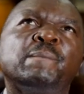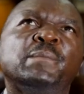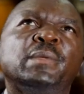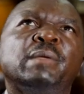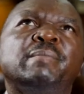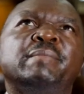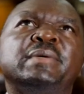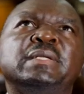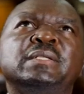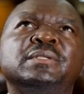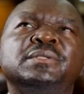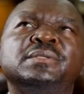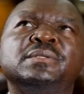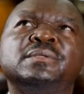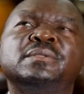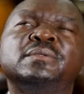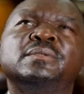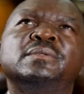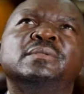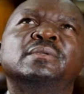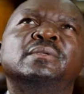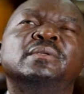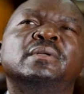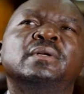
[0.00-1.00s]
Number
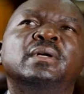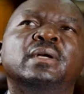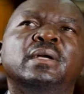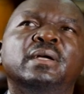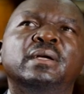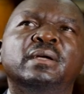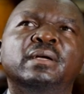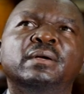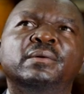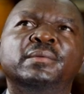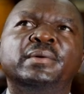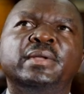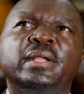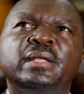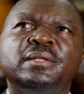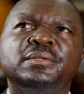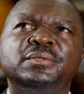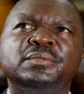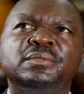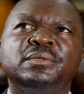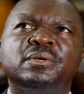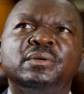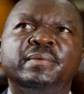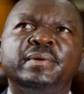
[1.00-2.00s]
two, when I
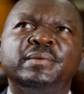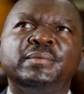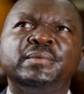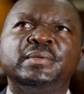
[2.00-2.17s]
took over,